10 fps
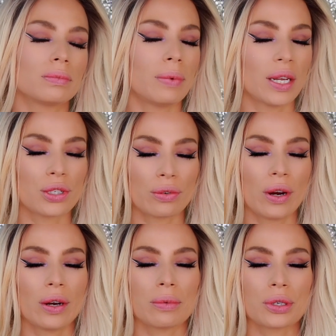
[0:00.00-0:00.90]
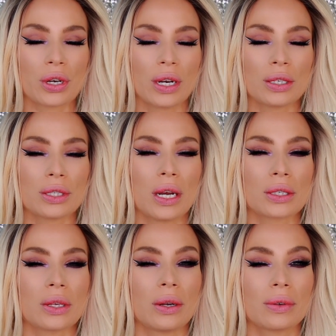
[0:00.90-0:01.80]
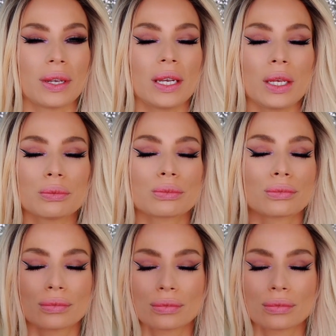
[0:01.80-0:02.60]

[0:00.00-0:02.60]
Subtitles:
by Gerard. I'm gonna try not to talk so I don't eat it.